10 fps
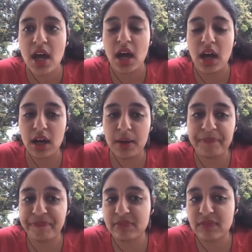
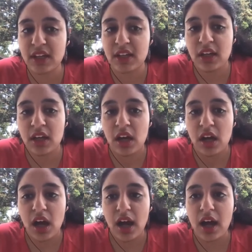
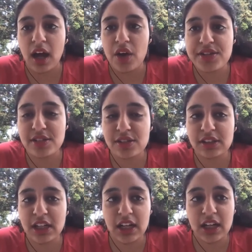
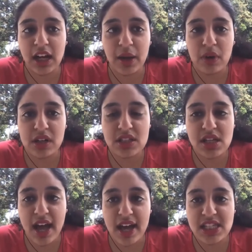Also, I wanted
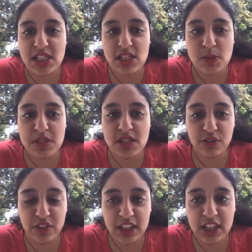to ask
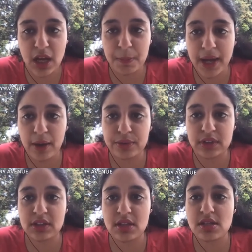specifically about
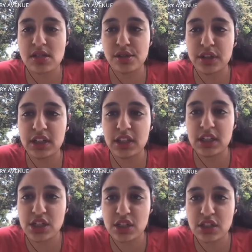certain
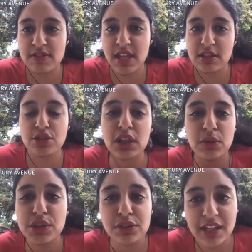initiatives that Julie,
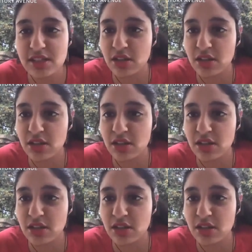would you like to